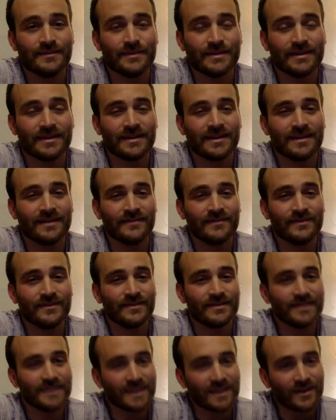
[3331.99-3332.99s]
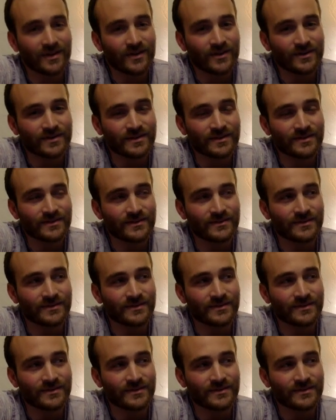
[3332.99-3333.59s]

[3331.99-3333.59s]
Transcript: but then if you think also,